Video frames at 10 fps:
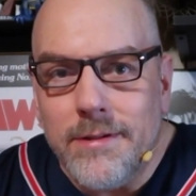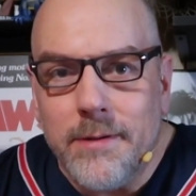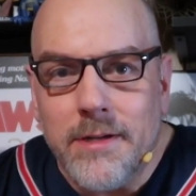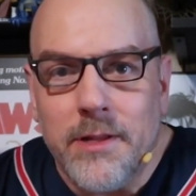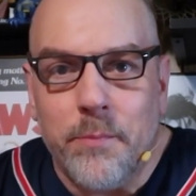
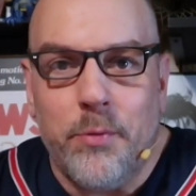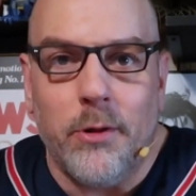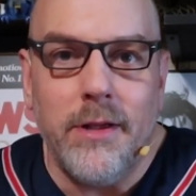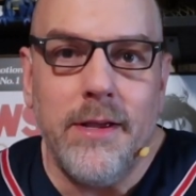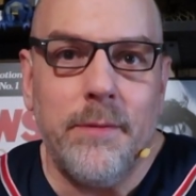they're
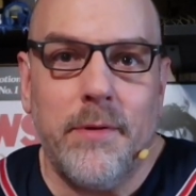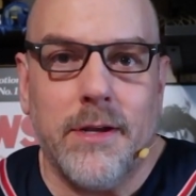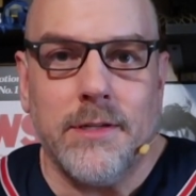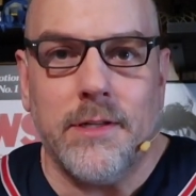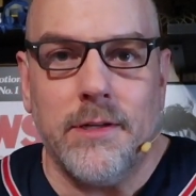pulling it
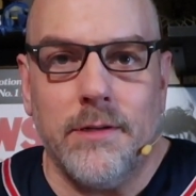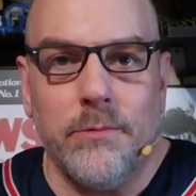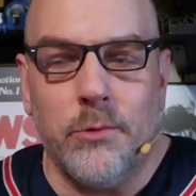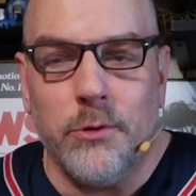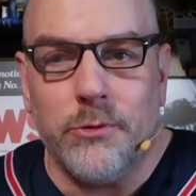because of the
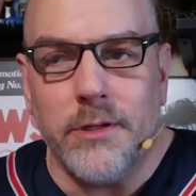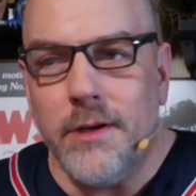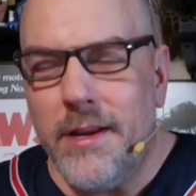World Trade Center?